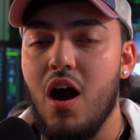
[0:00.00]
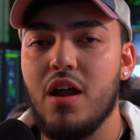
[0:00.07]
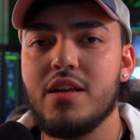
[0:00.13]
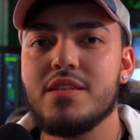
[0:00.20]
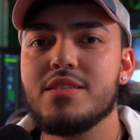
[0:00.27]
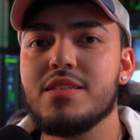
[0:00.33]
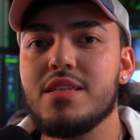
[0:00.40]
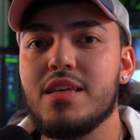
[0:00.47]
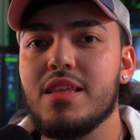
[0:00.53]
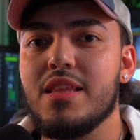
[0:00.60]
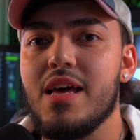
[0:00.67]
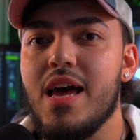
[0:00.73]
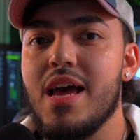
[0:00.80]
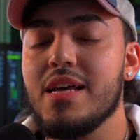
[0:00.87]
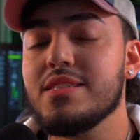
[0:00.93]
honestly,
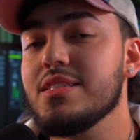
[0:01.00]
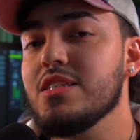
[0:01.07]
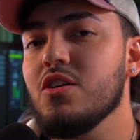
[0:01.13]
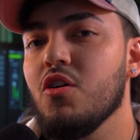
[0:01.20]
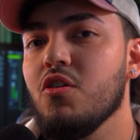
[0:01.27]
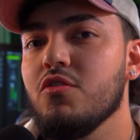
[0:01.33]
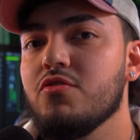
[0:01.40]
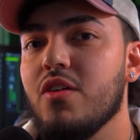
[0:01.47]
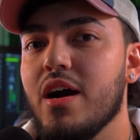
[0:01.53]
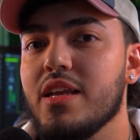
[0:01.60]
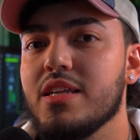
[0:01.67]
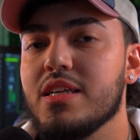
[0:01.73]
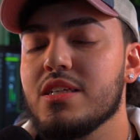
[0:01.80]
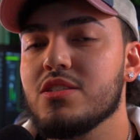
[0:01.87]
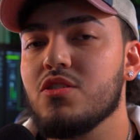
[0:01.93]
the SEO
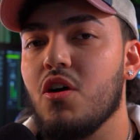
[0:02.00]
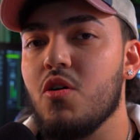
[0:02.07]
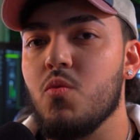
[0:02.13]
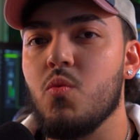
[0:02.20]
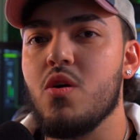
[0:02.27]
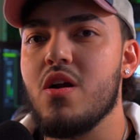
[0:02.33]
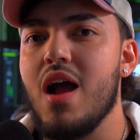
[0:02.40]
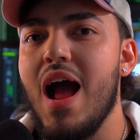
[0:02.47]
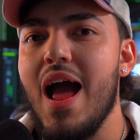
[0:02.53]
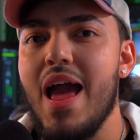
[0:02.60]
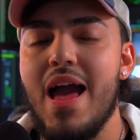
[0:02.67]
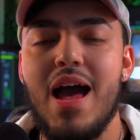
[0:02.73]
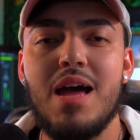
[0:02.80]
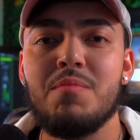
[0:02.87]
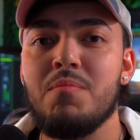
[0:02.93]
findings are where I
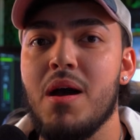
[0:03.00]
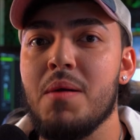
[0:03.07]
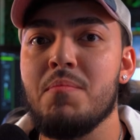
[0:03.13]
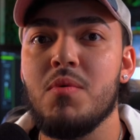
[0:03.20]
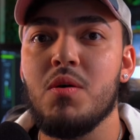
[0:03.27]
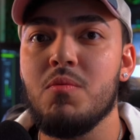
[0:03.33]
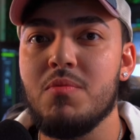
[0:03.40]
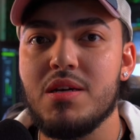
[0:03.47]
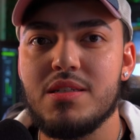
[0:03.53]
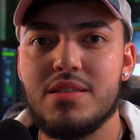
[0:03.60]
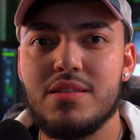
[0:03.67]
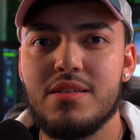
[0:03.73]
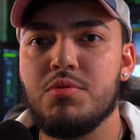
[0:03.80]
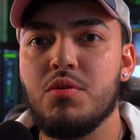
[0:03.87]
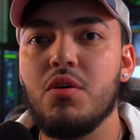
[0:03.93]
had my
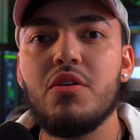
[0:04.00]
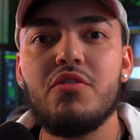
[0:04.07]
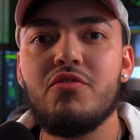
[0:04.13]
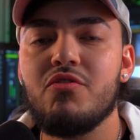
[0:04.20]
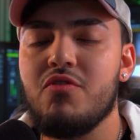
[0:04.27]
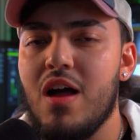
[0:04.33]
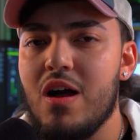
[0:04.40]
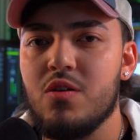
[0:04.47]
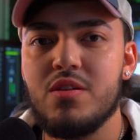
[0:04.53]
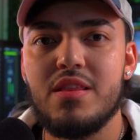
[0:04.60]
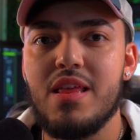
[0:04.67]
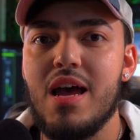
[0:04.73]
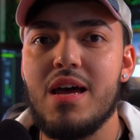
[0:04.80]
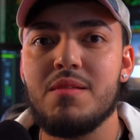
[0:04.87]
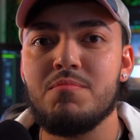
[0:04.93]
moment. Ploy found
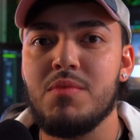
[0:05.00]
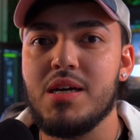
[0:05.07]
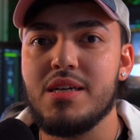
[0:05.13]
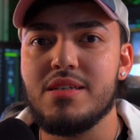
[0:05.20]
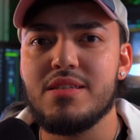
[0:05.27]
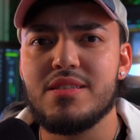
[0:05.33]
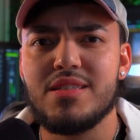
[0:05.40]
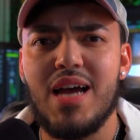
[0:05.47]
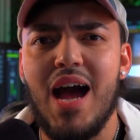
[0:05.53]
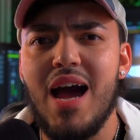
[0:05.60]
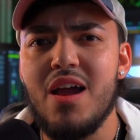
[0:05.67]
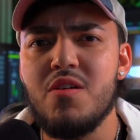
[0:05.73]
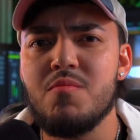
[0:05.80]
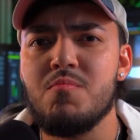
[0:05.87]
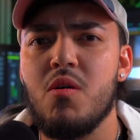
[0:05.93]
that my
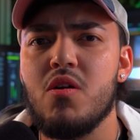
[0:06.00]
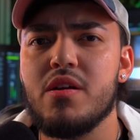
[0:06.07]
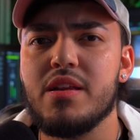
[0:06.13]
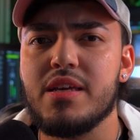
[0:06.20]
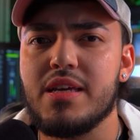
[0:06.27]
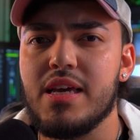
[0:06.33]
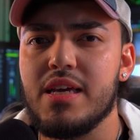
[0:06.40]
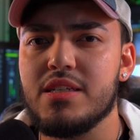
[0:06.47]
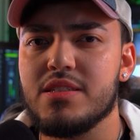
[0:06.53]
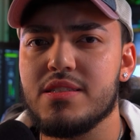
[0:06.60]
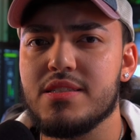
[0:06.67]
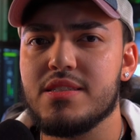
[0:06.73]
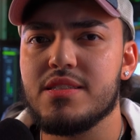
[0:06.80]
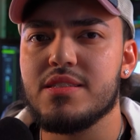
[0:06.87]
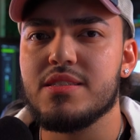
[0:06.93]
entire marketing
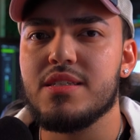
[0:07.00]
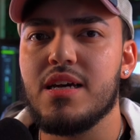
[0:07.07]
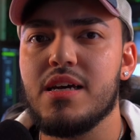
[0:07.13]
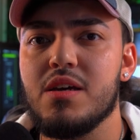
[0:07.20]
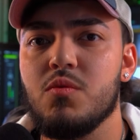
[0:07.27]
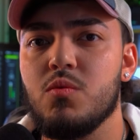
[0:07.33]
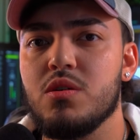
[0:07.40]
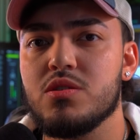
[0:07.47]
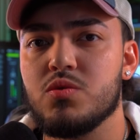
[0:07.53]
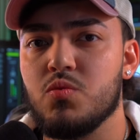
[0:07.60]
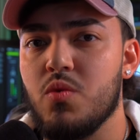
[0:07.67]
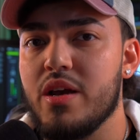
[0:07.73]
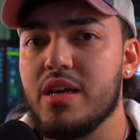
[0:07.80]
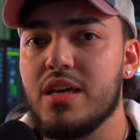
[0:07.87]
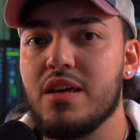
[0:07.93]
agency site was
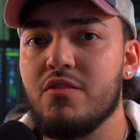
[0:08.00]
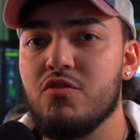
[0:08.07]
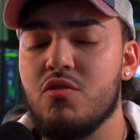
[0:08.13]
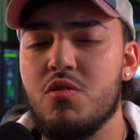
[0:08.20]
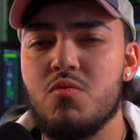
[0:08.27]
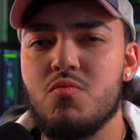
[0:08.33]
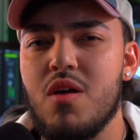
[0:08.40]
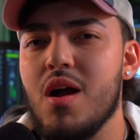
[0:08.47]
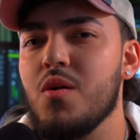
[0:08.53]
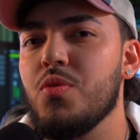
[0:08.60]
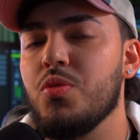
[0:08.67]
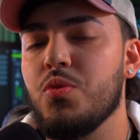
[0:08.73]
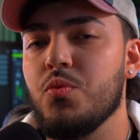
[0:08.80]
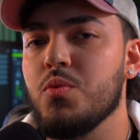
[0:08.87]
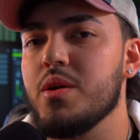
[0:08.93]
ranking for
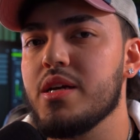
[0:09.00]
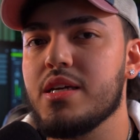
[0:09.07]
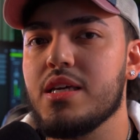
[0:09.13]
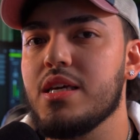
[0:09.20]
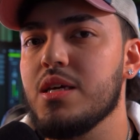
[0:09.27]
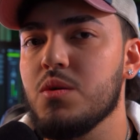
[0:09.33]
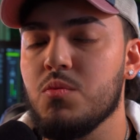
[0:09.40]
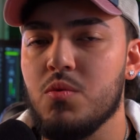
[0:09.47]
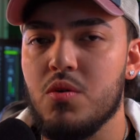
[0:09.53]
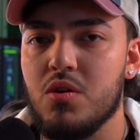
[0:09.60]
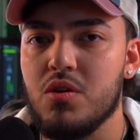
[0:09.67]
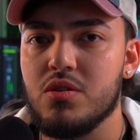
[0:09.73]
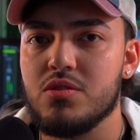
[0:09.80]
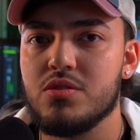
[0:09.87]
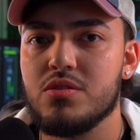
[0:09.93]
around 3
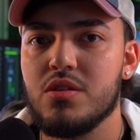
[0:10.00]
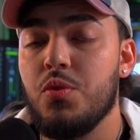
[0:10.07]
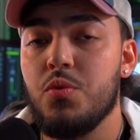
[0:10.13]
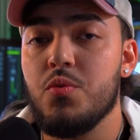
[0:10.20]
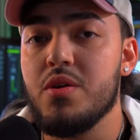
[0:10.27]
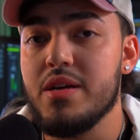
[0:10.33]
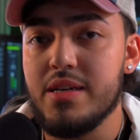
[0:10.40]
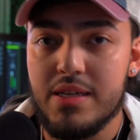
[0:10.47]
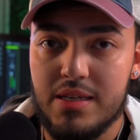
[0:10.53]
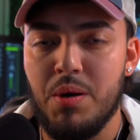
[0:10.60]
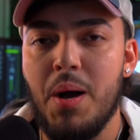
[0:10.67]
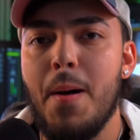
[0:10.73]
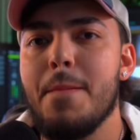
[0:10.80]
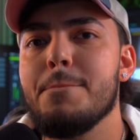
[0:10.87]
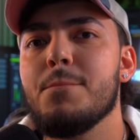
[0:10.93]
keywords. 3,
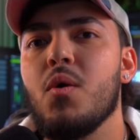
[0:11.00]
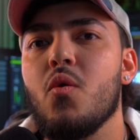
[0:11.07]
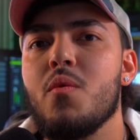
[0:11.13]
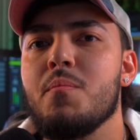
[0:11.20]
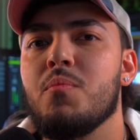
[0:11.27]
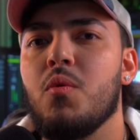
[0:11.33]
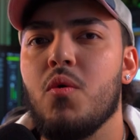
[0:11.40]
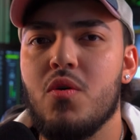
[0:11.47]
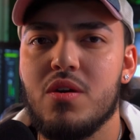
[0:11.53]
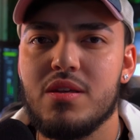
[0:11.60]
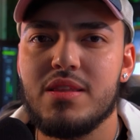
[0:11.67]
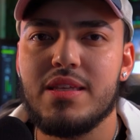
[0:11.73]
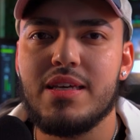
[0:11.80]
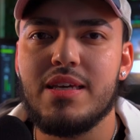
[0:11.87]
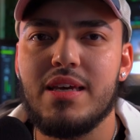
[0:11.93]
but more
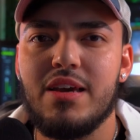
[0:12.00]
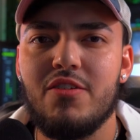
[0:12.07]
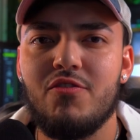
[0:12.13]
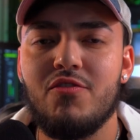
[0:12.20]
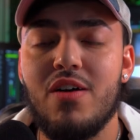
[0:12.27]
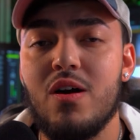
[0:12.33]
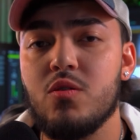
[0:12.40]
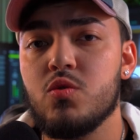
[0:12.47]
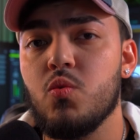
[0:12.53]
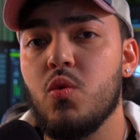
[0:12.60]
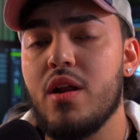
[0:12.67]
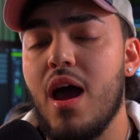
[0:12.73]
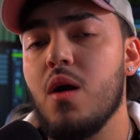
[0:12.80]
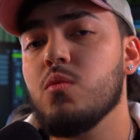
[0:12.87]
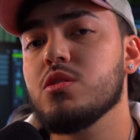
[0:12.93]
importantly, it found
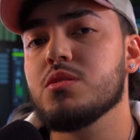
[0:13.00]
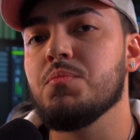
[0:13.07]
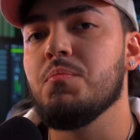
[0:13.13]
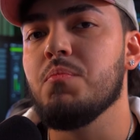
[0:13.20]
what I was